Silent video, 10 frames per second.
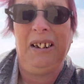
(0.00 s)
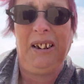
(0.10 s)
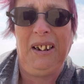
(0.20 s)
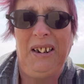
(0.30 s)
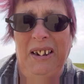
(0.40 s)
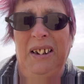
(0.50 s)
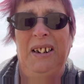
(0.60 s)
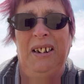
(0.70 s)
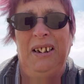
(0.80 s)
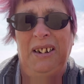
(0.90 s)
Uh,
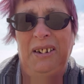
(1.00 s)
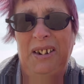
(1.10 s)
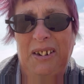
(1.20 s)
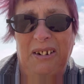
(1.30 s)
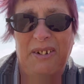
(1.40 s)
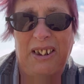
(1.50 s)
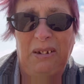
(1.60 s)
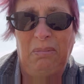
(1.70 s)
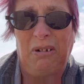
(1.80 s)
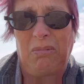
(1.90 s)
she's got
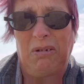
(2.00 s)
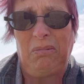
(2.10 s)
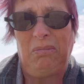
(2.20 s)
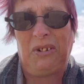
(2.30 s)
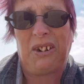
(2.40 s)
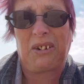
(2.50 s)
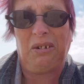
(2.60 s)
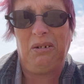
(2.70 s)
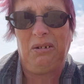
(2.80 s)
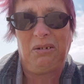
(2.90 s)
skin problems. She's
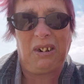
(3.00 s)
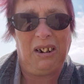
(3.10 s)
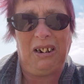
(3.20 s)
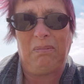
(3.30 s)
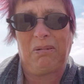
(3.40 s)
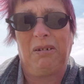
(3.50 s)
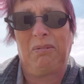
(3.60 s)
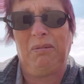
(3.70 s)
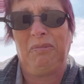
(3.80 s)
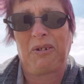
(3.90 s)
got heart
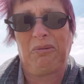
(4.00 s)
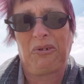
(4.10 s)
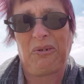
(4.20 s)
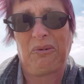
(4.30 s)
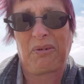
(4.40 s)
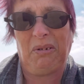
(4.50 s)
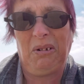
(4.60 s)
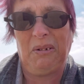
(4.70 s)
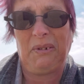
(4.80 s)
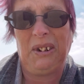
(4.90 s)
problems. All sorts
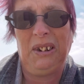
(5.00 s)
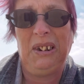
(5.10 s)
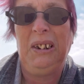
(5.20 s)
wrong with her.